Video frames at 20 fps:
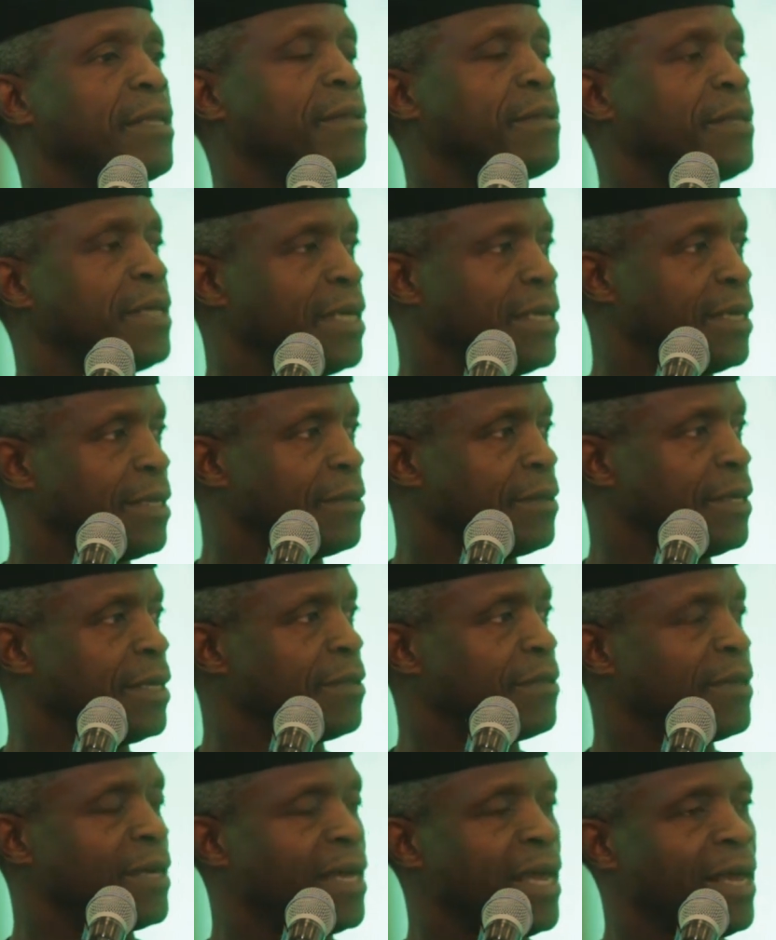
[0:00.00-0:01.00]

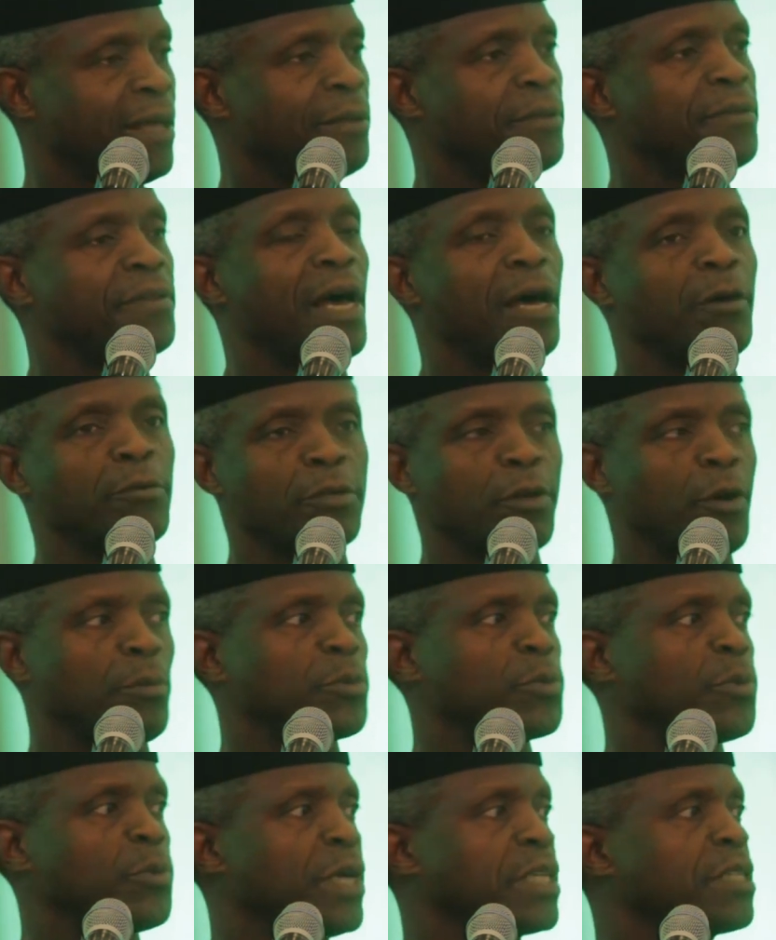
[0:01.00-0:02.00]
the health
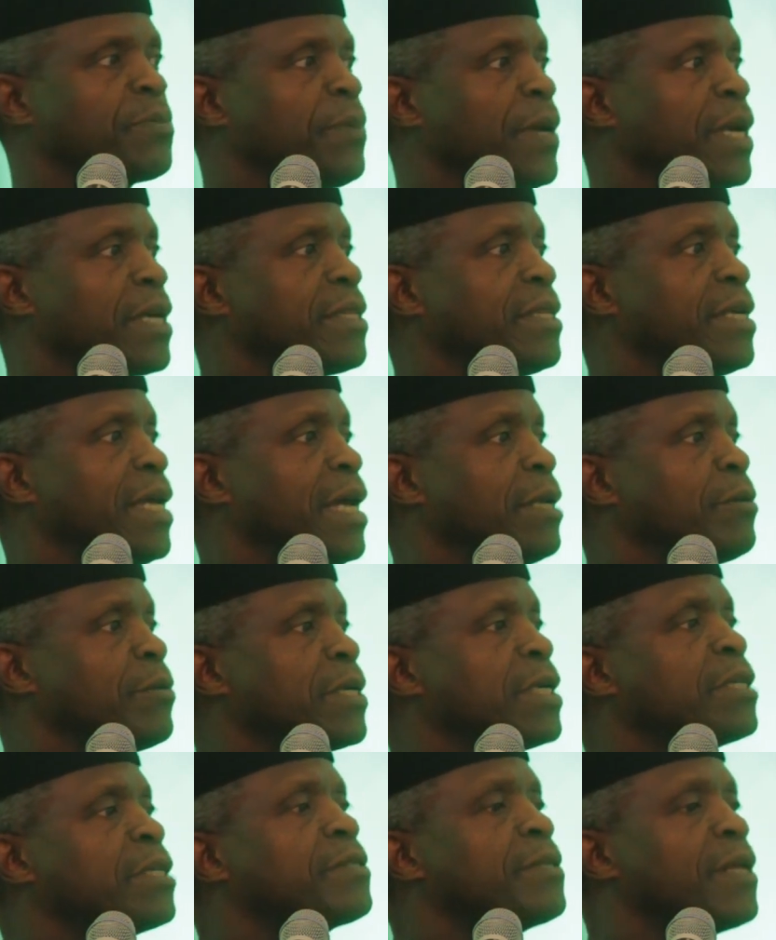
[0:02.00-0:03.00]
outcomes we expect, the
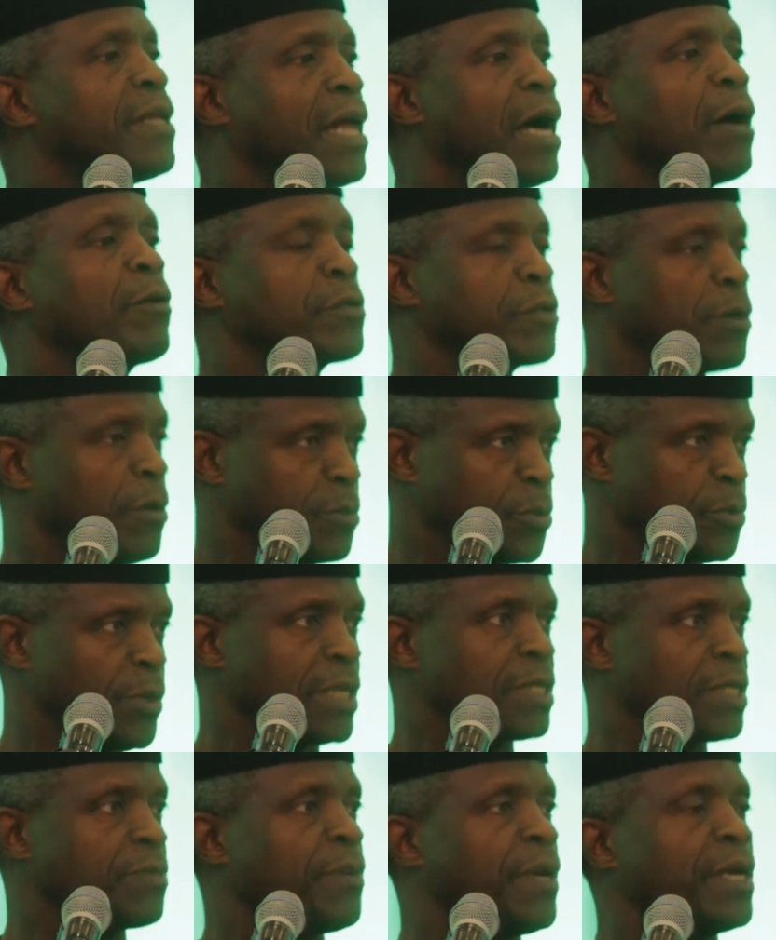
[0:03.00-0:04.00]
educational outcomes we
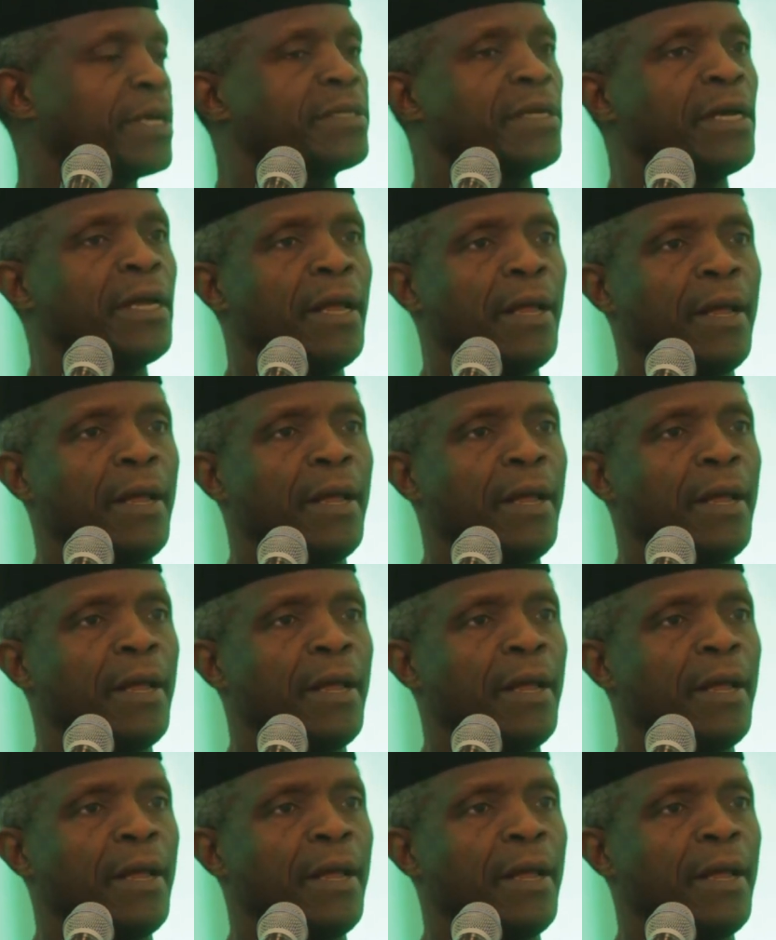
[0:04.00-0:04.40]
expect.